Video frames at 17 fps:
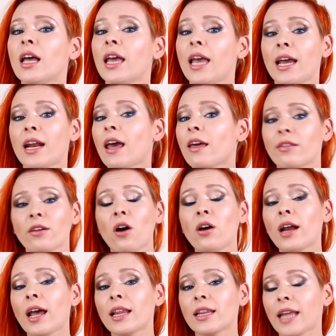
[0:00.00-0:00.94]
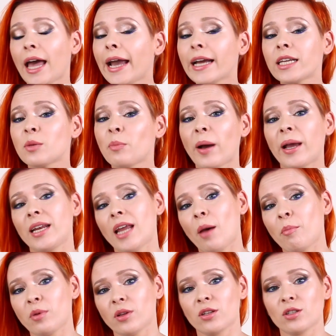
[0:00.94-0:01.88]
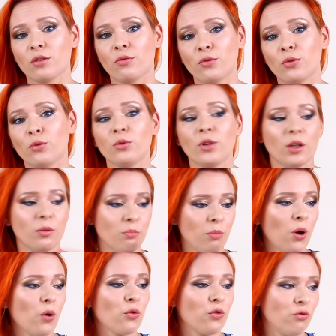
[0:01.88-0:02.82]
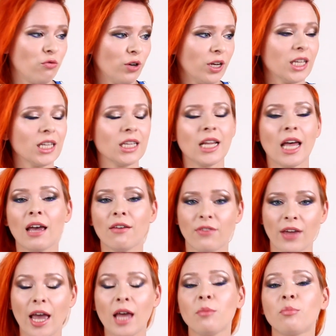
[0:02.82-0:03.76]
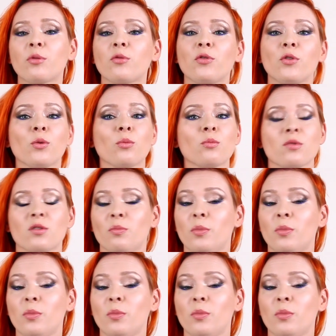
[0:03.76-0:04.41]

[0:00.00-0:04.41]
And I thought I liked pineapple as a fruit in both real life and perfumes,